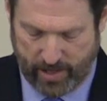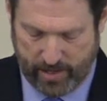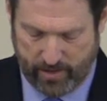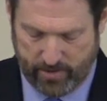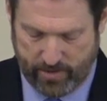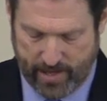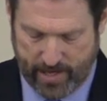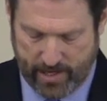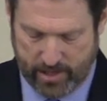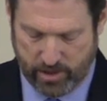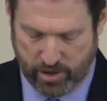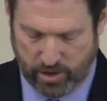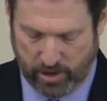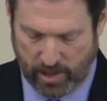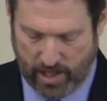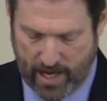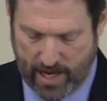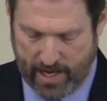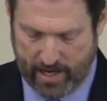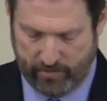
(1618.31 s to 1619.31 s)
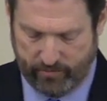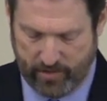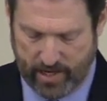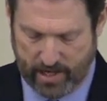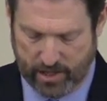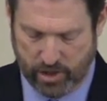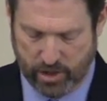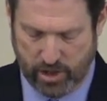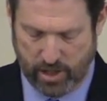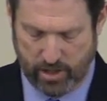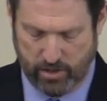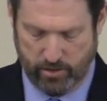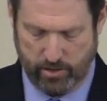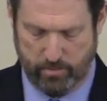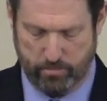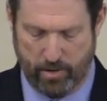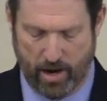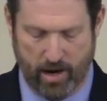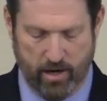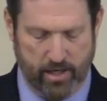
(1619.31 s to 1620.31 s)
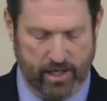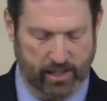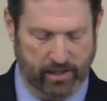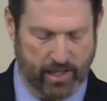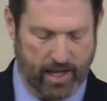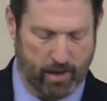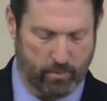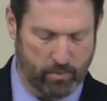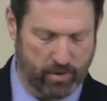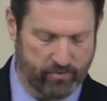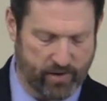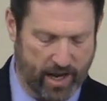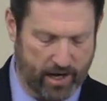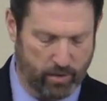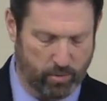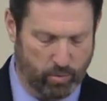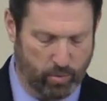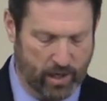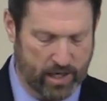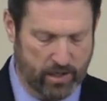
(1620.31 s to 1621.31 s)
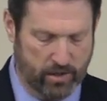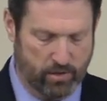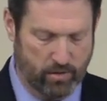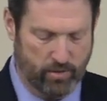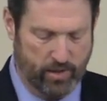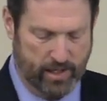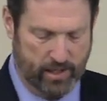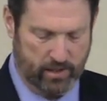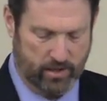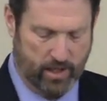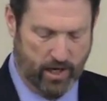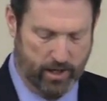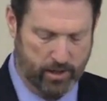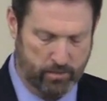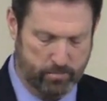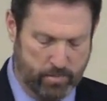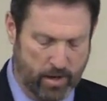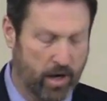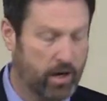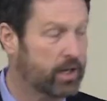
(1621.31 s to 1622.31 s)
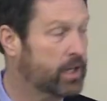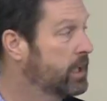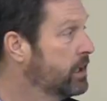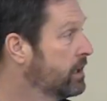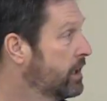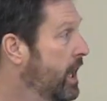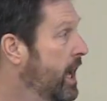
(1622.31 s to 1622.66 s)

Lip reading: And then July of next year, the parking lot. We've got to redo the entire parking